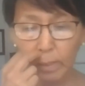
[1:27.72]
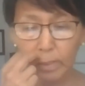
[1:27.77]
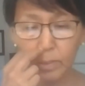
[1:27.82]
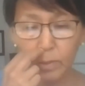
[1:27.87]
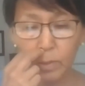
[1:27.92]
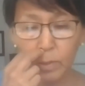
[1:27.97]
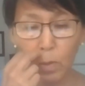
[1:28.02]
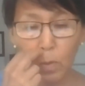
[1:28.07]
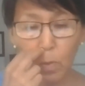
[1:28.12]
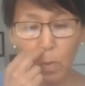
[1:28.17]

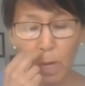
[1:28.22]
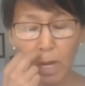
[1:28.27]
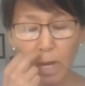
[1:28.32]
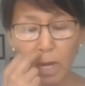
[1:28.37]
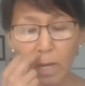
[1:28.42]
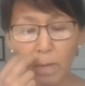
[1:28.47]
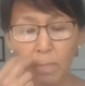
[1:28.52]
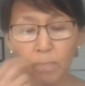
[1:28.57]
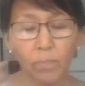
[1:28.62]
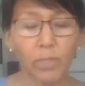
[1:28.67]
So
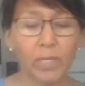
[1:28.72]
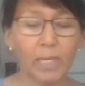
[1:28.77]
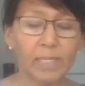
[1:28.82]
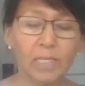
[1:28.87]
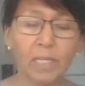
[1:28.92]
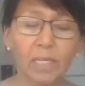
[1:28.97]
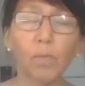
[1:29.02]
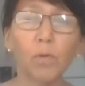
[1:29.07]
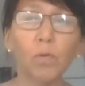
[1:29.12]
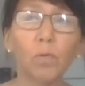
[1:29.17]
the
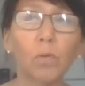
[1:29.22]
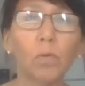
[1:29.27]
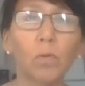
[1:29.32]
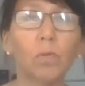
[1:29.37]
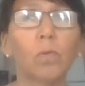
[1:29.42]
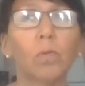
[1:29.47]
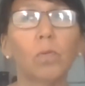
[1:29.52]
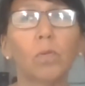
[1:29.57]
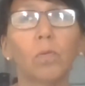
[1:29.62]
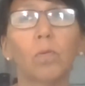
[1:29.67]

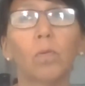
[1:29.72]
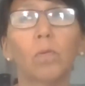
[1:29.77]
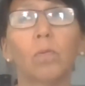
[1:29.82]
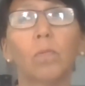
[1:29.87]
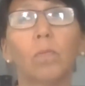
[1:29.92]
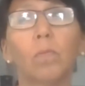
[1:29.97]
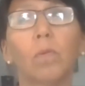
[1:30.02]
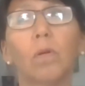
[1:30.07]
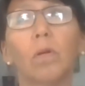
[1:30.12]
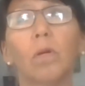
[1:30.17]
Eskimo
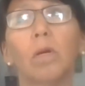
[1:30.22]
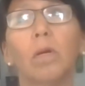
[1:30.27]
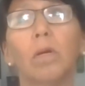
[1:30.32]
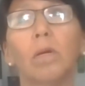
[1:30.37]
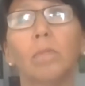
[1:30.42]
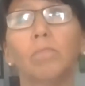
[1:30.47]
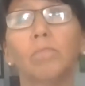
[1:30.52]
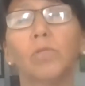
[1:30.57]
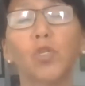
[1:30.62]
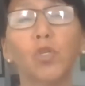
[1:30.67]

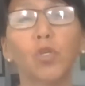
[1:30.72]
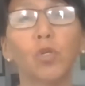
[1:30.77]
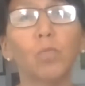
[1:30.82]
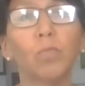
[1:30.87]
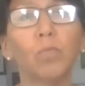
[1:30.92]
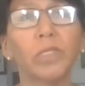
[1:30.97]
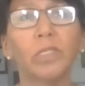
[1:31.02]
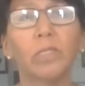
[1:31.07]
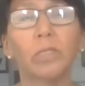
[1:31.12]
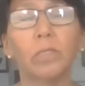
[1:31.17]
term
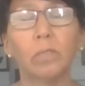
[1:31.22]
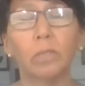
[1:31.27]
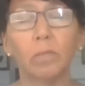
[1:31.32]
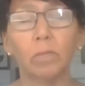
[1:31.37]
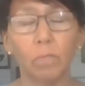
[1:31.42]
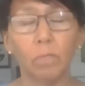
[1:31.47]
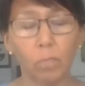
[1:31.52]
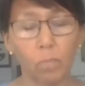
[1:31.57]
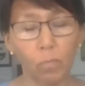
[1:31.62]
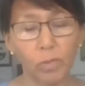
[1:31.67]

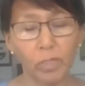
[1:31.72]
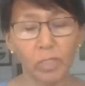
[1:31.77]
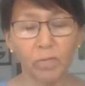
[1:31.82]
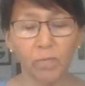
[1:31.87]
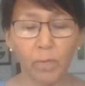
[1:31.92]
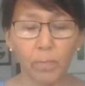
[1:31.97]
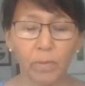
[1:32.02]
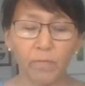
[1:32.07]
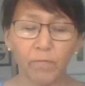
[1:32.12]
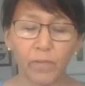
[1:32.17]
was
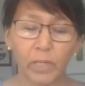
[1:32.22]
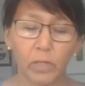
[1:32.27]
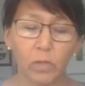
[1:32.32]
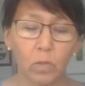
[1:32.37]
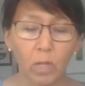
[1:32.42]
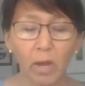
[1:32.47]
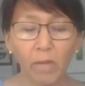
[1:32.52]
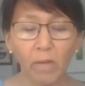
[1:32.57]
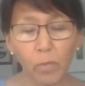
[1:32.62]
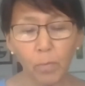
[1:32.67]
from the federal
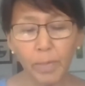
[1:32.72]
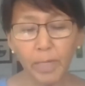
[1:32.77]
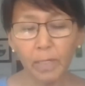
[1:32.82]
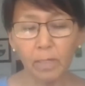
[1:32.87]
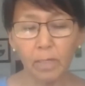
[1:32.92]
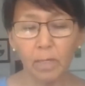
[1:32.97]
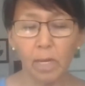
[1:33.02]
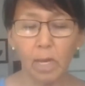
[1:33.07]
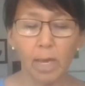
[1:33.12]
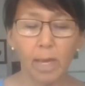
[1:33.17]
government,
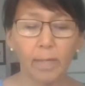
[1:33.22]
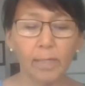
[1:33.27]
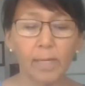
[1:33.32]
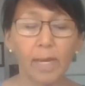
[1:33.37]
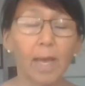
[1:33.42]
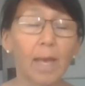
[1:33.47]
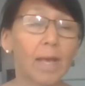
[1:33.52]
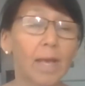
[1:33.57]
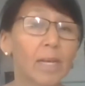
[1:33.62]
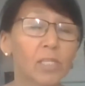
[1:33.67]
and
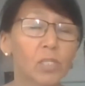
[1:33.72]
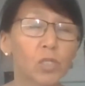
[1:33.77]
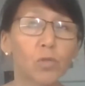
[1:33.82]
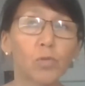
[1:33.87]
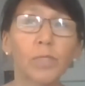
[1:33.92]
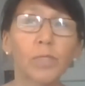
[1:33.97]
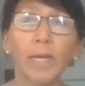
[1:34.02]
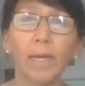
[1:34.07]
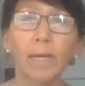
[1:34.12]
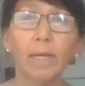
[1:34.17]

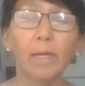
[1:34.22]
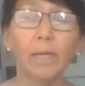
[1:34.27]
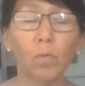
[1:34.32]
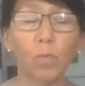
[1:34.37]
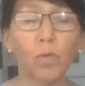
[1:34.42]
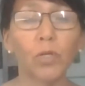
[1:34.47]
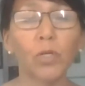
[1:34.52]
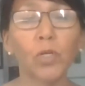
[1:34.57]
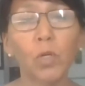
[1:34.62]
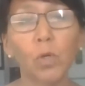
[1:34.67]
today
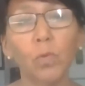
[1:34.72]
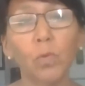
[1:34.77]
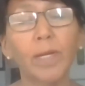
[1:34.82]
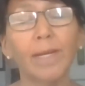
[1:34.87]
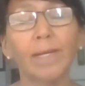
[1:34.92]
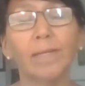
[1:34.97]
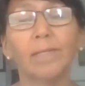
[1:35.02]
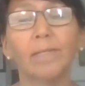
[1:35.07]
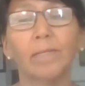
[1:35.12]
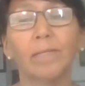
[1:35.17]
we're known
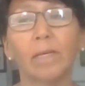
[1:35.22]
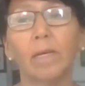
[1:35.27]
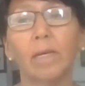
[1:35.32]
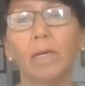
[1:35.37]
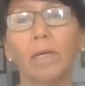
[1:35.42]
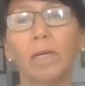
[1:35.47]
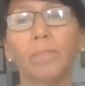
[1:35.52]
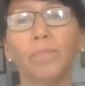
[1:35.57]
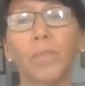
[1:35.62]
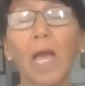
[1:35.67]
as
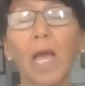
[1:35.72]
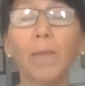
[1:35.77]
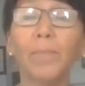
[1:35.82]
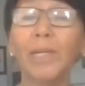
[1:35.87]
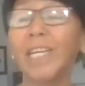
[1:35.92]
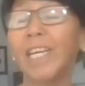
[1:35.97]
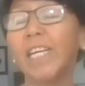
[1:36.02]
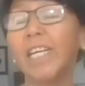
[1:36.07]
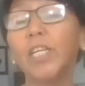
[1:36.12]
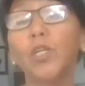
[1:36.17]
I'm
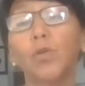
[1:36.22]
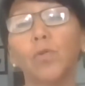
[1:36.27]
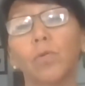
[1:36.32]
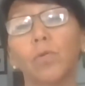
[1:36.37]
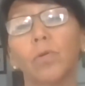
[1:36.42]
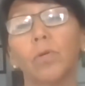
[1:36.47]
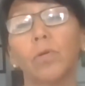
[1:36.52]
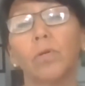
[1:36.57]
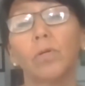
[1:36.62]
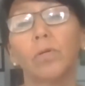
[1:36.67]
an Inuk.
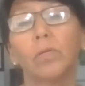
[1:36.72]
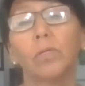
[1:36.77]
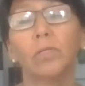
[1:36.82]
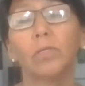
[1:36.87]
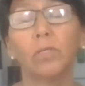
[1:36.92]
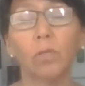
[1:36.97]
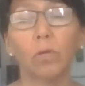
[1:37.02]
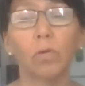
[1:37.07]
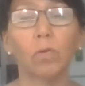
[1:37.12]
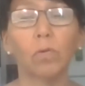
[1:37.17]

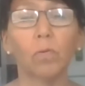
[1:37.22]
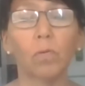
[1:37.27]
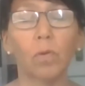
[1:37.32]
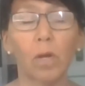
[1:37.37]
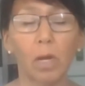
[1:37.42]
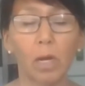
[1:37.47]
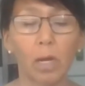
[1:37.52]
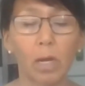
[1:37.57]
So